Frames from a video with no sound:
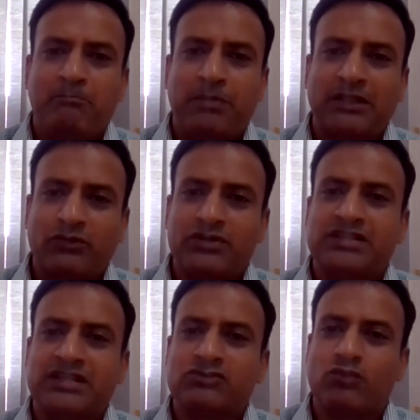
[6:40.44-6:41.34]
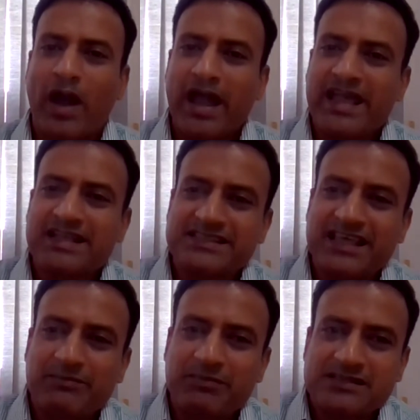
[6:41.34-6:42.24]
But the question is, why has
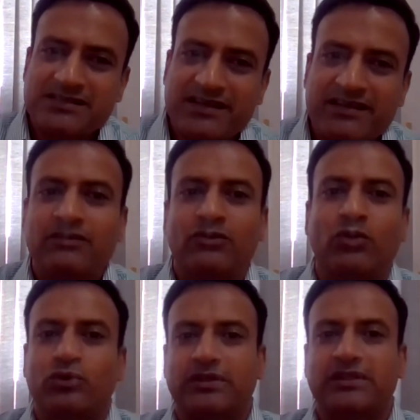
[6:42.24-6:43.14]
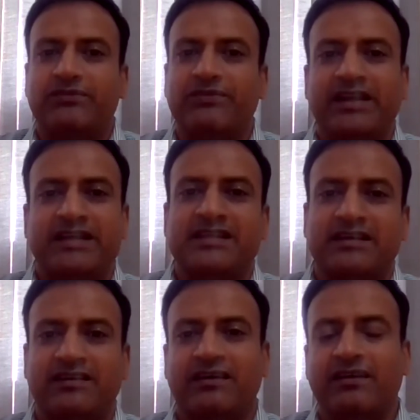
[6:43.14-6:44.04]
there been sudden growth in the fintech
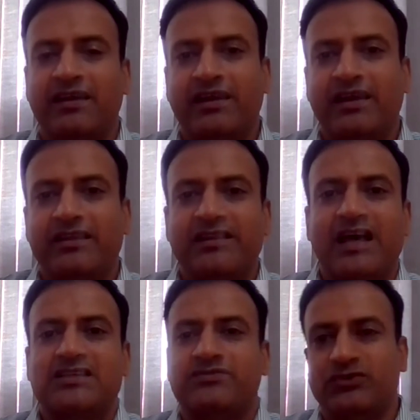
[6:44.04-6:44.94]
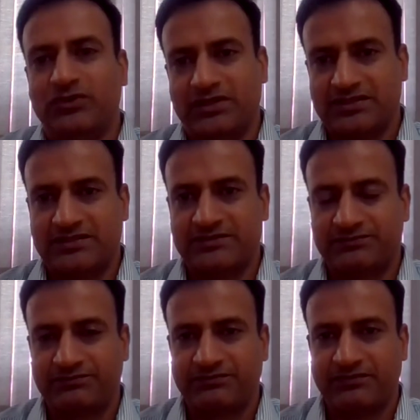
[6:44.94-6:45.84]
sector in the last few years?
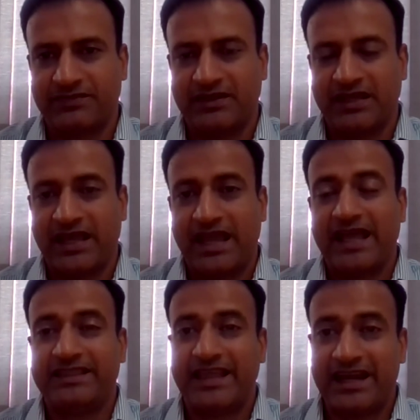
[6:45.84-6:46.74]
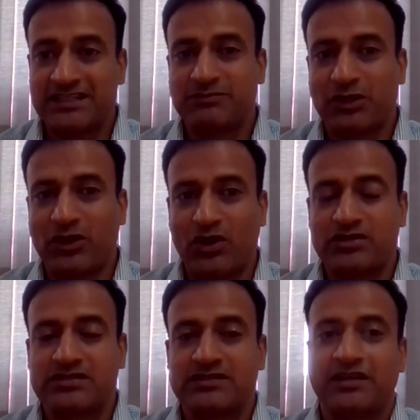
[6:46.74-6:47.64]
And that is
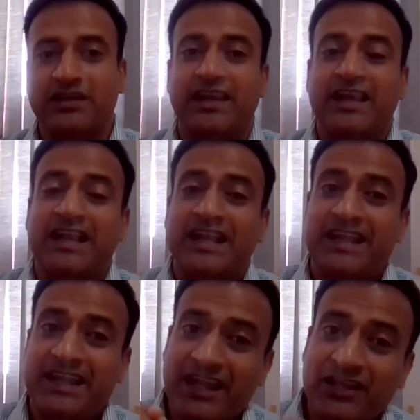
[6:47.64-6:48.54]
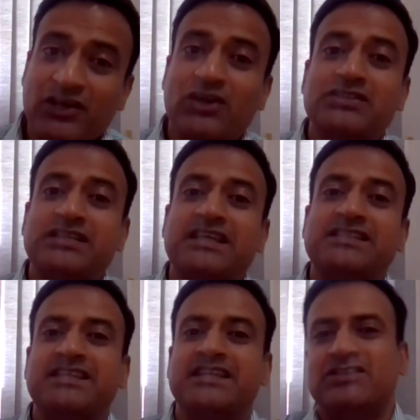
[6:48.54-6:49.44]
because technology
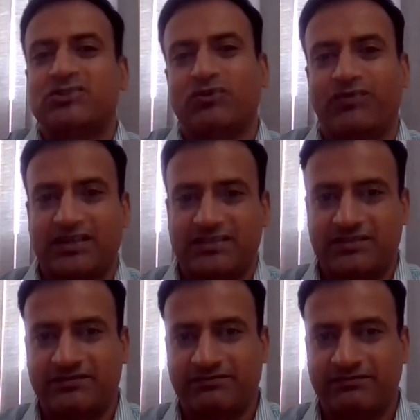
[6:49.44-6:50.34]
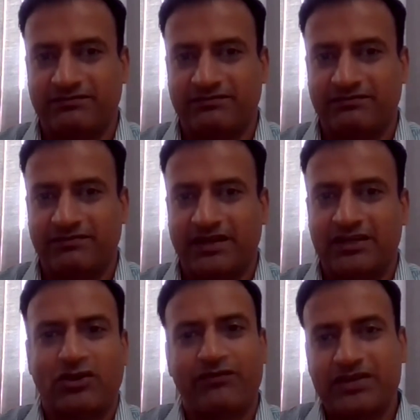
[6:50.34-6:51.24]
is changing so fast.
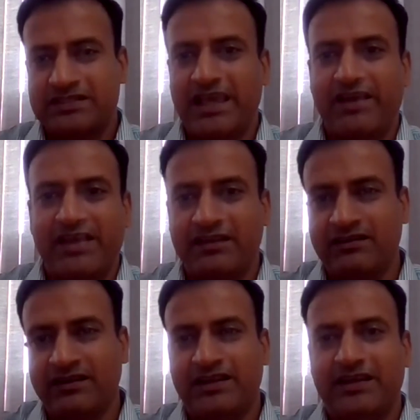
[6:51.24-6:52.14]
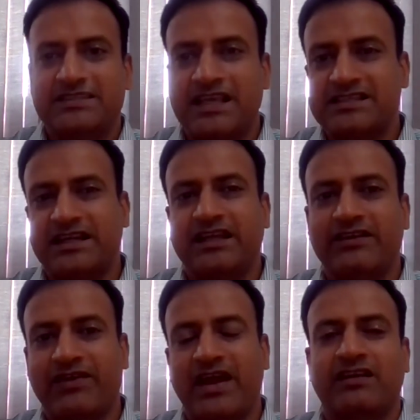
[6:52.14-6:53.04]
It is obviously having its cascading
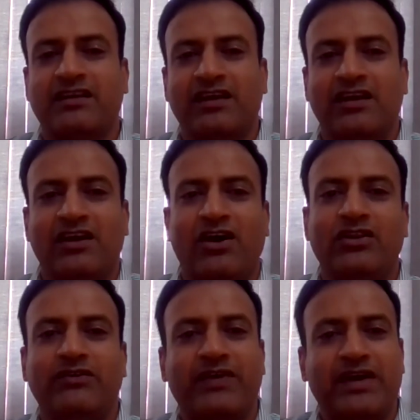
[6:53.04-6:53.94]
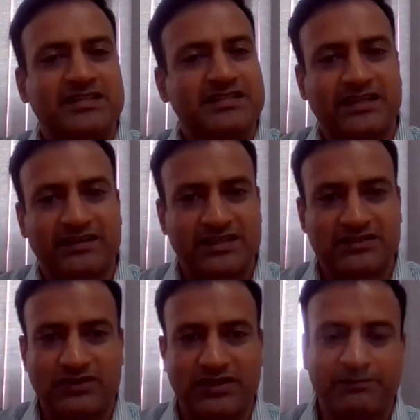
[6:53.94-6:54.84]
effect on the financial sector
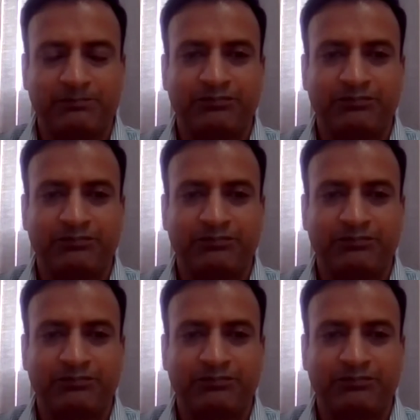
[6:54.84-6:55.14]
as well.